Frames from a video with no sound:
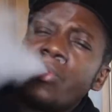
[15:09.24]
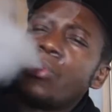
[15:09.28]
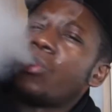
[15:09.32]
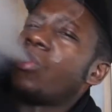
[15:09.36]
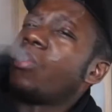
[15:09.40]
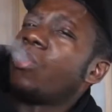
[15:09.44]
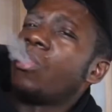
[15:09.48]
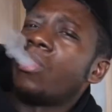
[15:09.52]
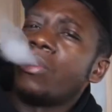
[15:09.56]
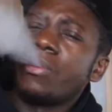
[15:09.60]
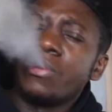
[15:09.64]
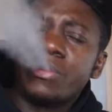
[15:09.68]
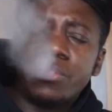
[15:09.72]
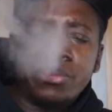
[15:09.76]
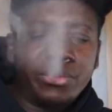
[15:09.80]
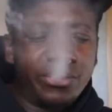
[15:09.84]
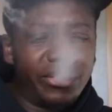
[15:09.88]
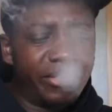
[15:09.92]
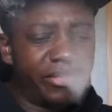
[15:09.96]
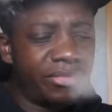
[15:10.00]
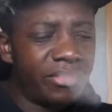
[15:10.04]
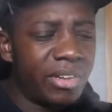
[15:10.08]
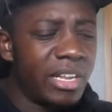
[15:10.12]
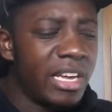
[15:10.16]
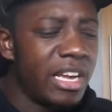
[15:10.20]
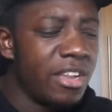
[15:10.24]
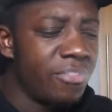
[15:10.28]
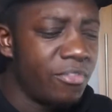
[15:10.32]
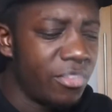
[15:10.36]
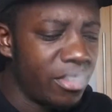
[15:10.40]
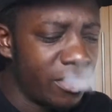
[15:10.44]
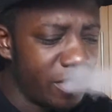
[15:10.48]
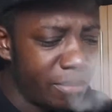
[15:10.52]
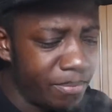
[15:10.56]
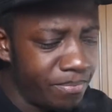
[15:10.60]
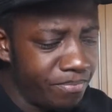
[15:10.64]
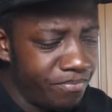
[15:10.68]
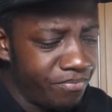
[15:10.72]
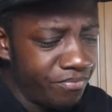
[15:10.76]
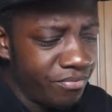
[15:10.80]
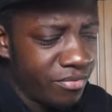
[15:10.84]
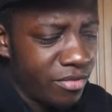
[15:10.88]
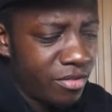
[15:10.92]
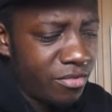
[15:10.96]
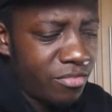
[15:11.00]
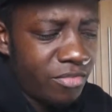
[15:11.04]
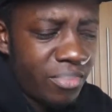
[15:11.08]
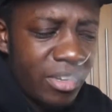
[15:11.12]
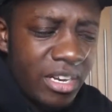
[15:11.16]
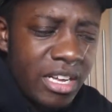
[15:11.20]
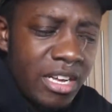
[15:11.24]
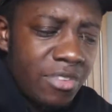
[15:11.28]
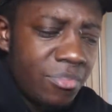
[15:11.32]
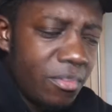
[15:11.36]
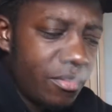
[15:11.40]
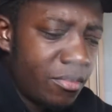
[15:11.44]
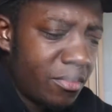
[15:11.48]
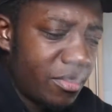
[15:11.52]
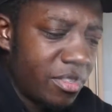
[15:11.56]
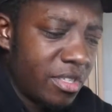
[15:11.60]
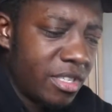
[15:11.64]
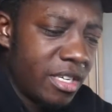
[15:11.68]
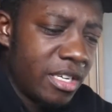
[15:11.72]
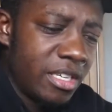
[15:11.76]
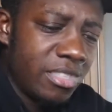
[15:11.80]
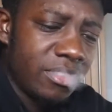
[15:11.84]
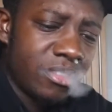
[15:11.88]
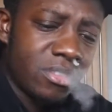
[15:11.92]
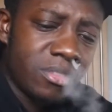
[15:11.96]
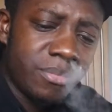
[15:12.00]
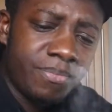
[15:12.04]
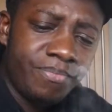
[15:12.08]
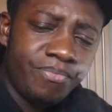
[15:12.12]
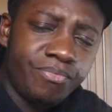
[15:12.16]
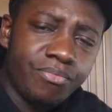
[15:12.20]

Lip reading: Oh, flavour for days.